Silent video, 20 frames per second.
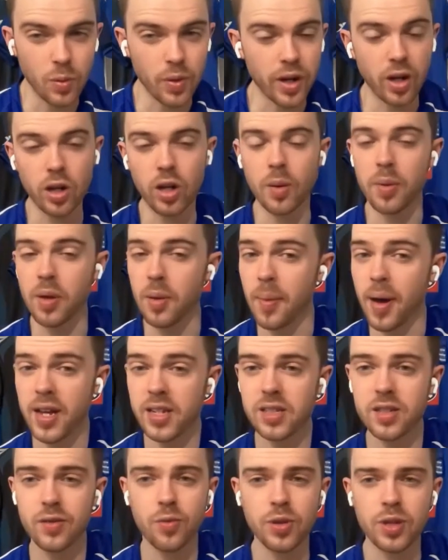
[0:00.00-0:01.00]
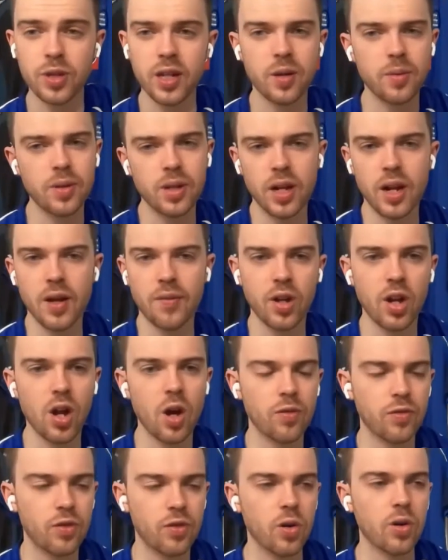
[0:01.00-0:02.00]
It'd be amazing if we did, and you never know,
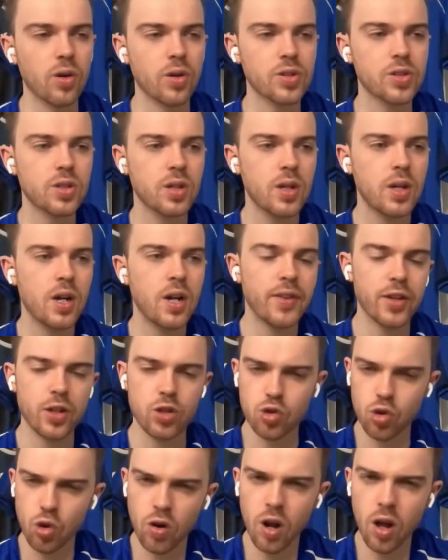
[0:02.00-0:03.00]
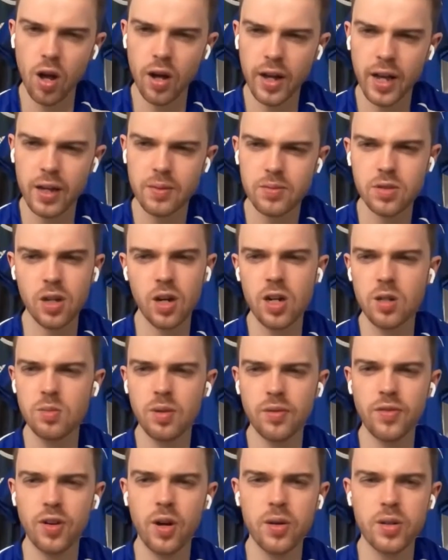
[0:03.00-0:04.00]
of course. They draw a lot of games at home, I've
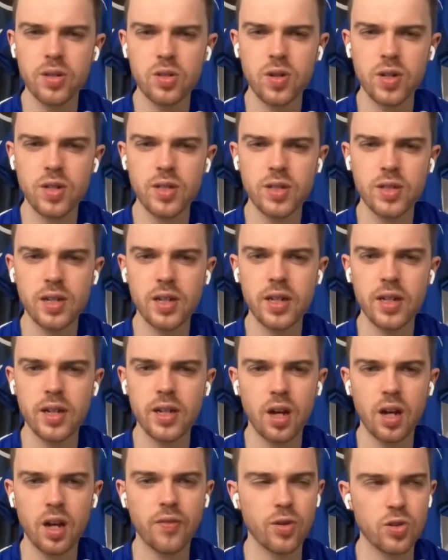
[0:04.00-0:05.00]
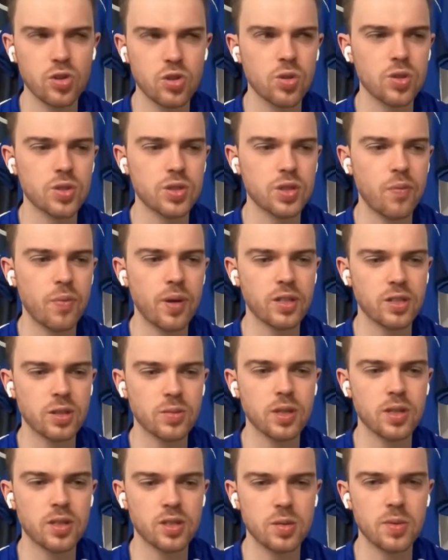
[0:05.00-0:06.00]
noticed recently. A lot of those draws they picked up
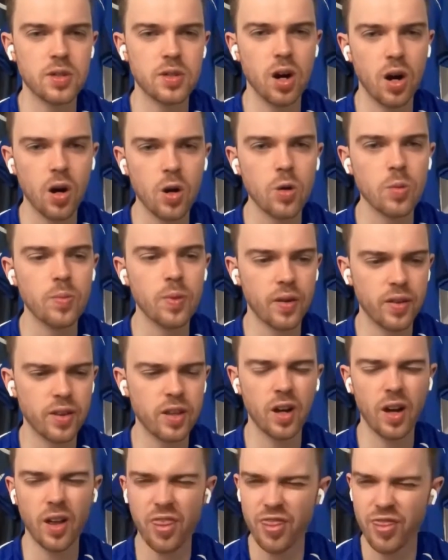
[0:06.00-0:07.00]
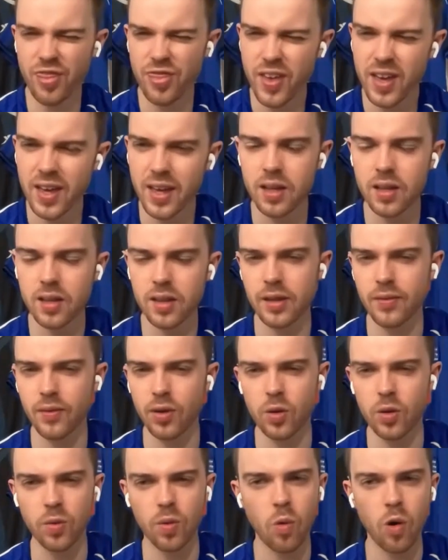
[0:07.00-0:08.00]
tend to be at home. I think they've only
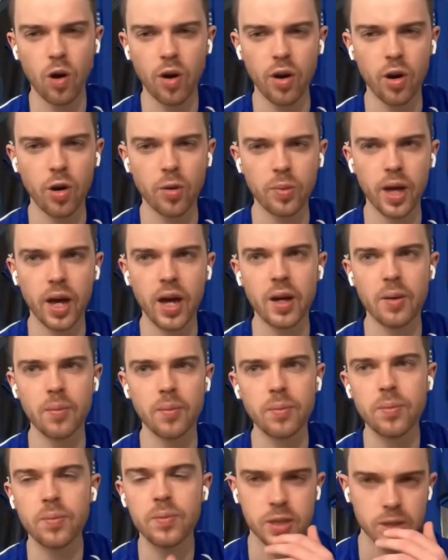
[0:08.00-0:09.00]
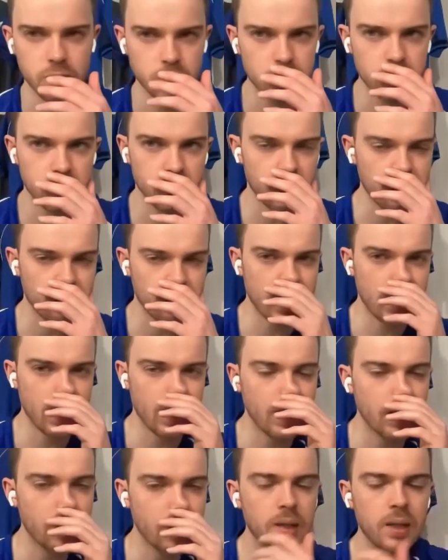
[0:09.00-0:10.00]
won 1 home game since the turn of the year.